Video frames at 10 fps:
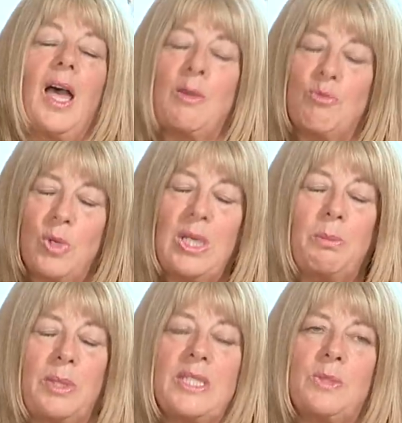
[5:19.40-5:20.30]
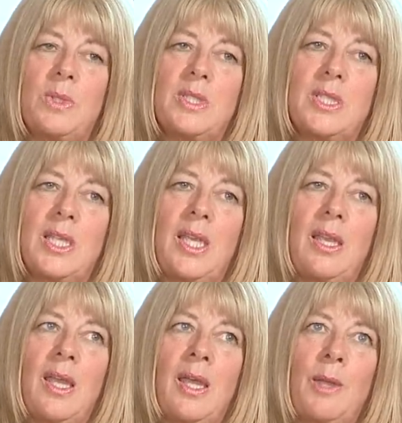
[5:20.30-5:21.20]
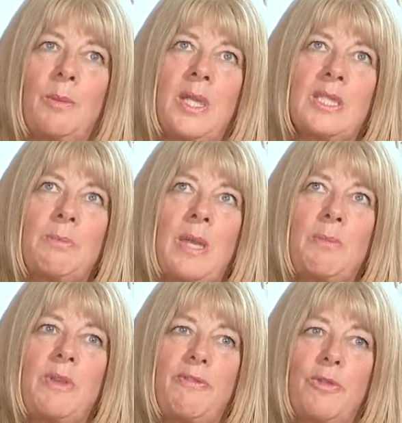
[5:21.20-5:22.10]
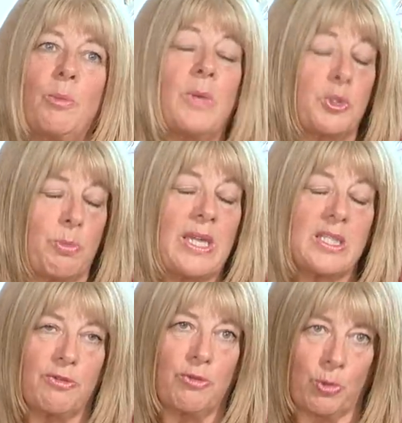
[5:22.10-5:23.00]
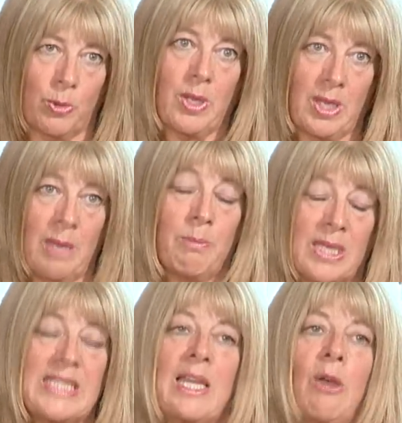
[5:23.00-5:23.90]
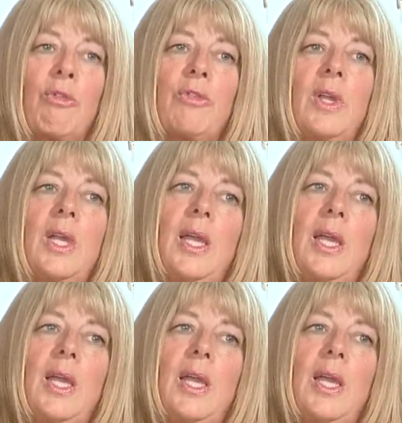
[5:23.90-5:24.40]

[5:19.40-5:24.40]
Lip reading: I'm really pleased with the tea. It's made me feel much better in myself.